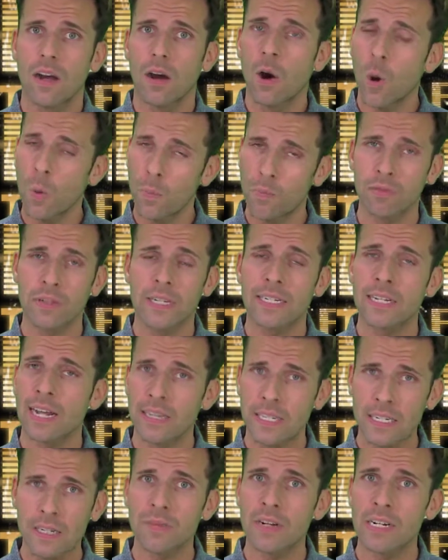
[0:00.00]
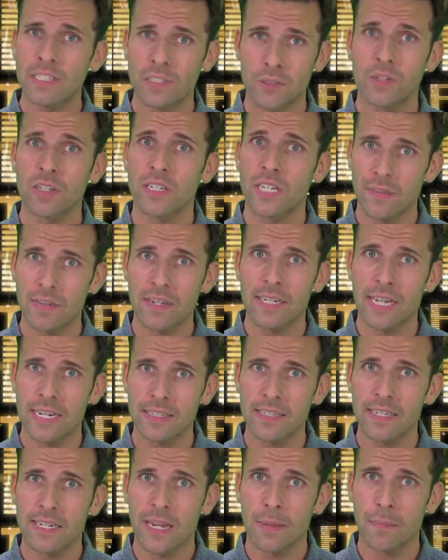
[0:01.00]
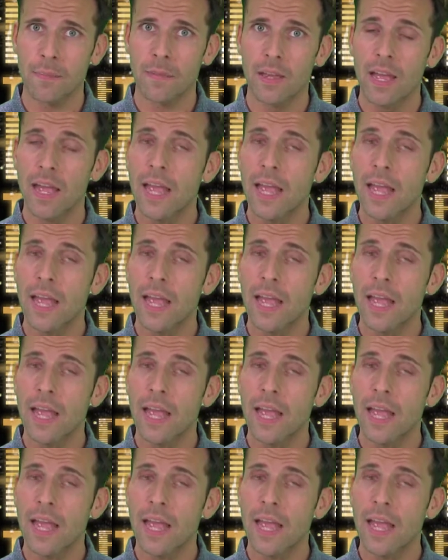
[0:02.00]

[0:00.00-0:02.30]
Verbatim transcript: Hopefully, Khalifa is not giving that to him.